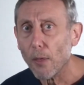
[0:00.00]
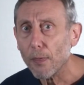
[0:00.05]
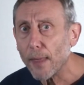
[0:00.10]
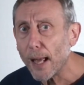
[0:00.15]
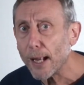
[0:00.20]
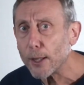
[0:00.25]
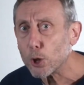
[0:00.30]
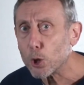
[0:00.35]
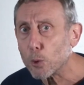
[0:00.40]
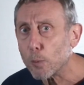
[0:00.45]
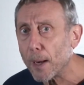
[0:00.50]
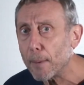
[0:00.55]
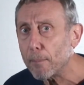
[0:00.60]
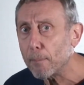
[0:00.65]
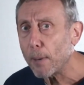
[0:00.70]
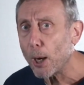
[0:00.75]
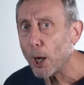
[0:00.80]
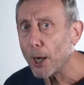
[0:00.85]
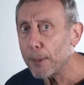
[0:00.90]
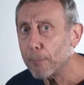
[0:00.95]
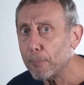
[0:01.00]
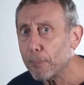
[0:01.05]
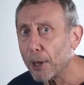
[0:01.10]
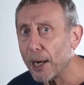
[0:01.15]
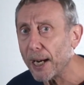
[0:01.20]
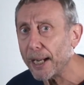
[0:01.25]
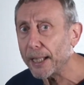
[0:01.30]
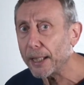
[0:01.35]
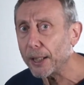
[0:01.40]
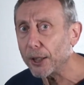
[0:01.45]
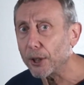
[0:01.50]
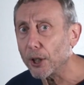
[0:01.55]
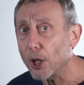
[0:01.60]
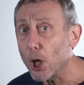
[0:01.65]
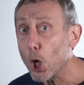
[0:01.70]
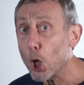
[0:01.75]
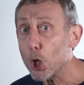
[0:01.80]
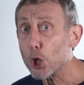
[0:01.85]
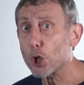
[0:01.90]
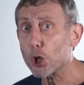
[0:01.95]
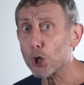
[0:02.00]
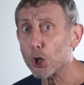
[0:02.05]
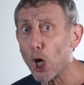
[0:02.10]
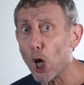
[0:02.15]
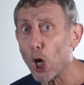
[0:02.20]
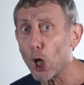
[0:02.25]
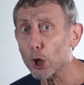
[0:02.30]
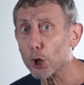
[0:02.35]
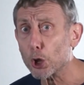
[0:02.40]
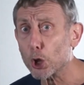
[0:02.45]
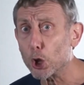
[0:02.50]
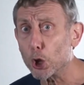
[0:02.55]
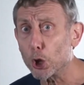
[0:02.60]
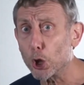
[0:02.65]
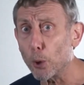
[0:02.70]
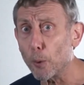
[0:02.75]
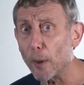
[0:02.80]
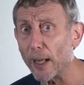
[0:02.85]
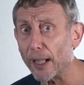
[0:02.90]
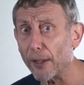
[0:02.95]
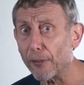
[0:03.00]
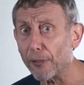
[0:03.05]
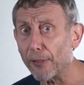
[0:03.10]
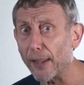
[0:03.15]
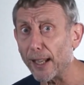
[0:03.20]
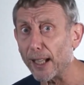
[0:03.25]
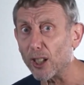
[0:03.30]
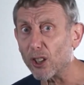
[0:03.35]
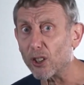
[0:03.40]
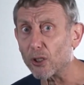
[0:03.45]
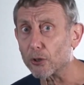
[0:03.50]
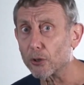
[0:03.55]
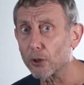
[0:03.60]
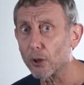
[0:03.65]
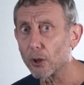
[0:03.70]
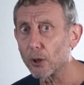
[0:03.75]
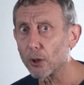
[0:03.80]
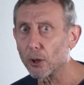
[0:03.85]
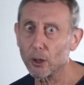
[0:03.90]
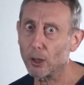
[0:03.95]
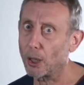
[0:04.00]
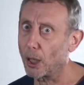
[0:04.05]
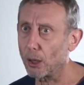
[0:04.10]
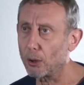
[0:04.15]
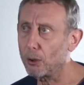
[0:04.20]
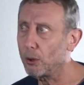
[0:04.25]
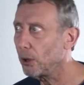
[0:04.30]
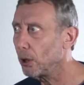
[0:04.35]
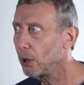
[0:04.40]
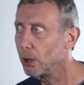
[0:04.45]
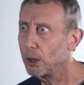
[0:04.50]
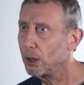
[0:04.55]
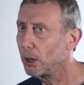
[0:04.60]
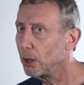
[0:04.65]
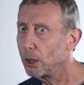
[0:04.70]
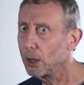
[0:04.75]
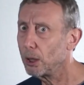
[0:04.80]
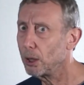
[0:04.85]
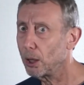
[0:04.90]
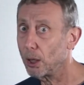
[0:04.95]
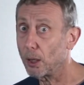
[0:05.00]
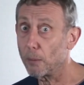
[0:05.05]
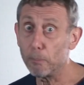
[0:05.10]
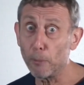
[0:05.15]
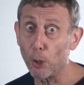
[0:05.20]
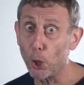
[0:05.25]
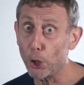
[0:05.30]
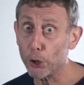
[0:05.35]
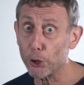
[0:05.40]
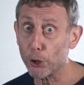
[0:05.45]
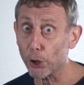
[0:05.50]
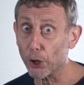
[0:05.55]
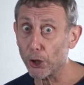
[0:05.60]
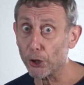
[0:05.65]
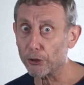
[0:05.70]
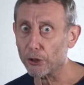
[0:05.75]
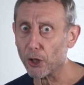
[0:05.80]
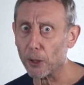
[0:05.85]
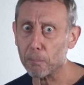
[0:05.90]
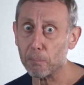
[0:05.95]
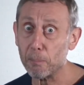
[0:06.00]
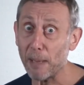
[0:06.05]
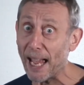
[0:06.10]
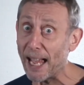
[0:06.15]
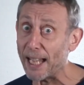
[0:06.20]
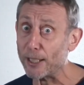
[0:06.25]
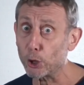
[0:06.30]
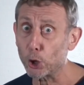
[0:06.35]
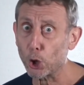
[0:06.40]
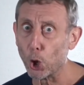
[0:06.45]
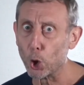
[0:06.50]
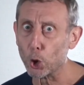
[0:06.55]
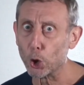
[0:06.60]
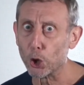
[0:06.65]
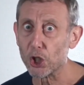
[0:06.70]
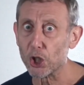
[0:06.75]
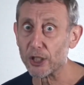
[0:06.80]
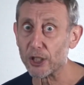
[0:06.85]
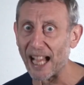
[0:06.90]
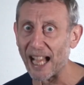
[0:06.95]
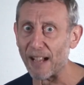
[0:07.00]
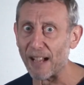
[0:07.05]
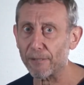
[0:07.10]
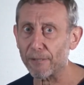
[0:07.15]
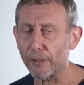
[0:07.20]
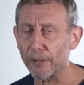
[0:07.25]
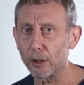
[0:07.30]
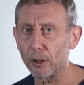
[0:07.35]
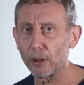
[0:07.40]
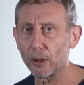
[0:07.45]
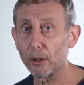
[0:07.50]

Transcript: That's when my brain starts doing things, you know. Murderers and mad dog stuff.